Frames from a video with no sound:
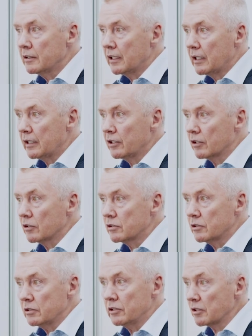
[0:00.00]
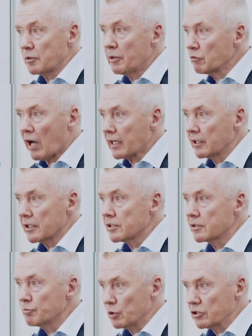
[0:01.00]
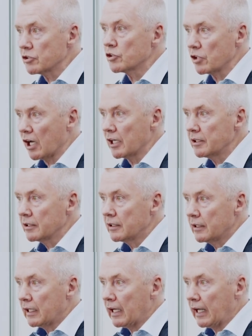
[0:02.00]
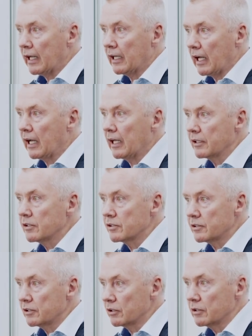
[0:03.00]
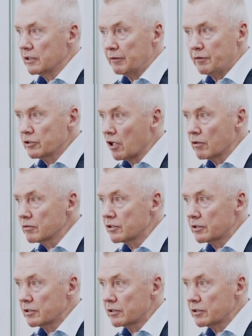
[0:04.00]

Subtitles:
you know, not to be reckless, but to try. And, you know, if you don't